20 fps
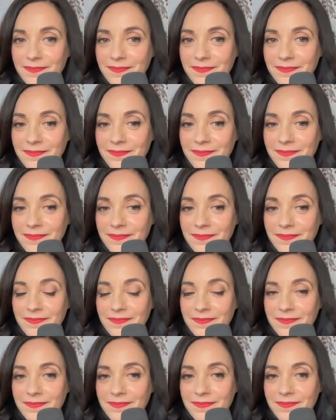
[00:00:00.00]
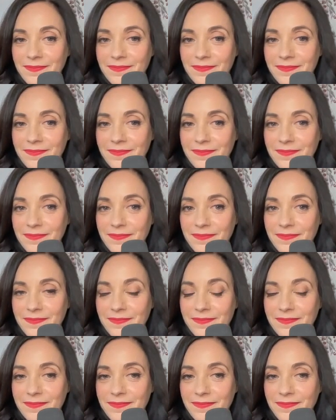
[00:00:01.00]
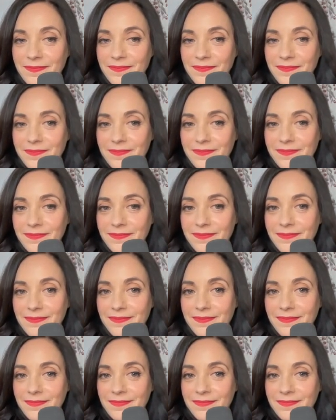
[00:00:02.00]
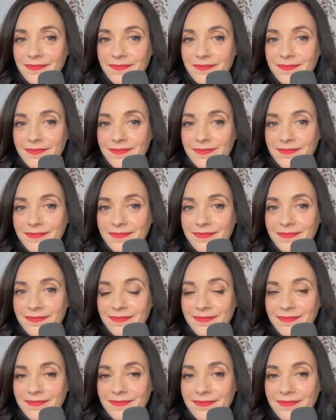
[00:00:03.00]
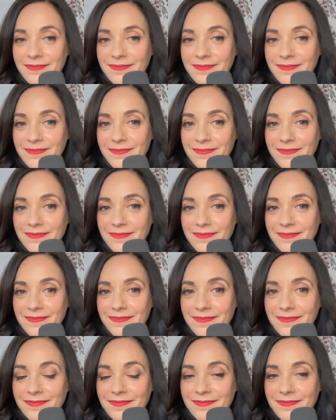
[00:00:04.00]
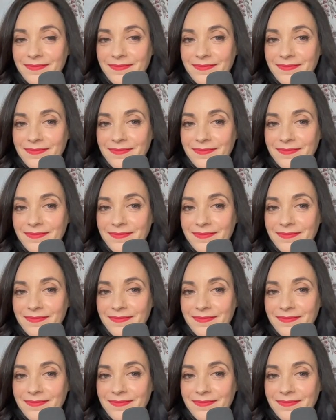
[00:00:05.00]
The person shown says nothing.